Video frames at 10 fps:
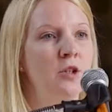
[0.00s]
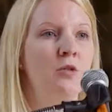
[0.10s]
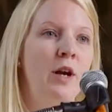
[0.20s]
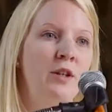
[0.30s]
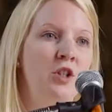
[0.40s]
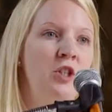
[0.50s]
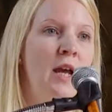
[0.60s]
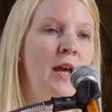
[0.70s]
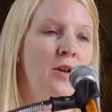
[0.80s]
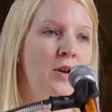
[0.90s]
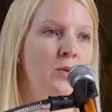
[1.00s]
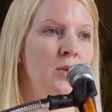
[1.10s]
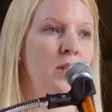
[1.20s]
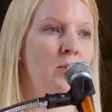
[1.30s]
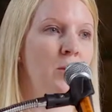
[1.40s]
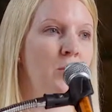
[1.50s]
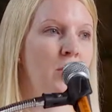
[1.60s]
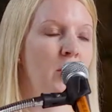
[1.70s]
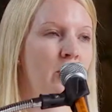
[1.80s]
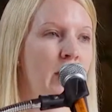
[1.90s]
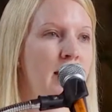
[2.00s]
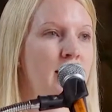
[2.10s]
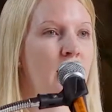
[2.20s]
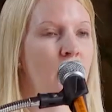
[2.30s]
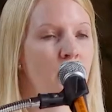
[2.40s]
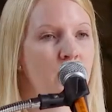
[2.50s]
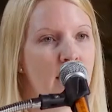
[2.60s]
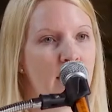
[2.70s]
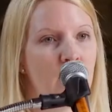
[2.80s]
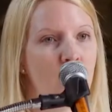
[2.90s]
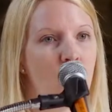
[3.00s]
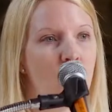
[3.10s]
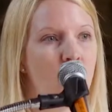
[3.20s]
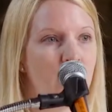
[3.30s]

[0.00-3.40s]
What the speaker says: and trying to share those within the people that are creating and not taking it all on